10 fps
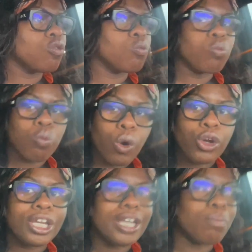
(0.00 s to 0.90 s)

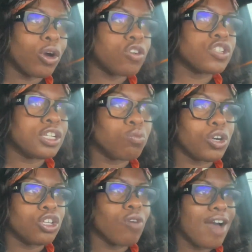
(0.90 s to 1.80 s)
working person where
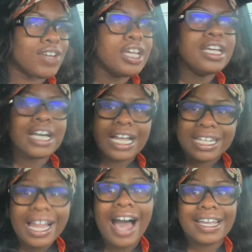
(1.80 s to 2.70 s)
you have a
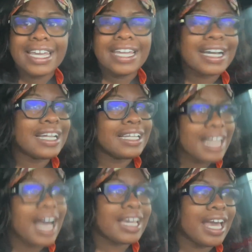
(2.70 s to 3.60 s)
clock in
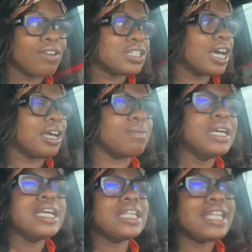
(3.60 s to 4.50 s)
clock out time
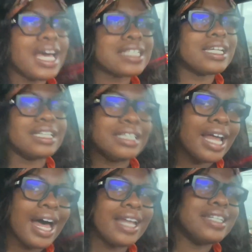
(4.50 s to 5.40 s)
that's a
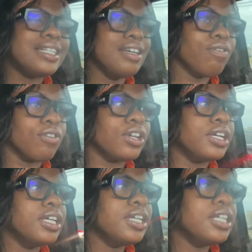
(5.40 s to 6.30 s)
lot
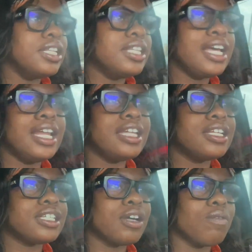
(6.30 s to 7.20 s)
different than
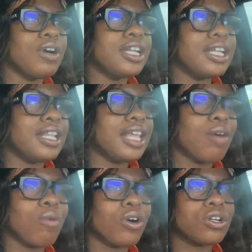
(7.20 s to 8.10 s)
someone that
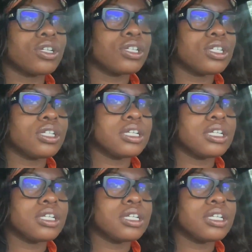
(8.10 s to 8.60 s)
works